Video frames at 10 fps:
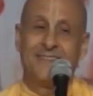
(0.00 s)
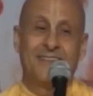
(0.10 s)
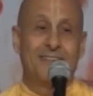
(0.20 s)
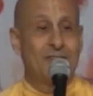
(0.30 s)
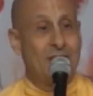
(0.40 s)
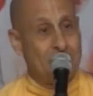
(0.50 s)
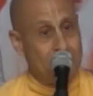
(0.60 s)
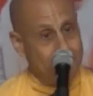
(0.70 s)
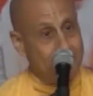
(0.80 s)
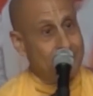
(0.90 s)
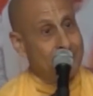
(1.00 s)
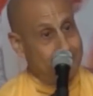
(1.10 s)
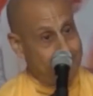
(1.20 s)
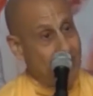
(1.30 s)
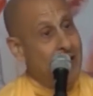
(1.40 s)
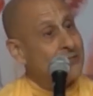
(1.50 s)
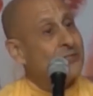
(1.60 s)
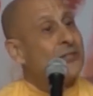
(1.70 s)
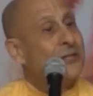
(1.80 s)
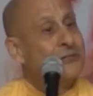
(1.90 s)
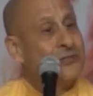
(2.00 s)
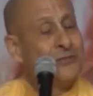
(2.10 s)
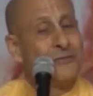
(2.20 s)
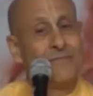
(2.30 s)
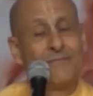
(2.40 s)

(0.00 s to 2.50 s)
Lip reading: He taught him asanas.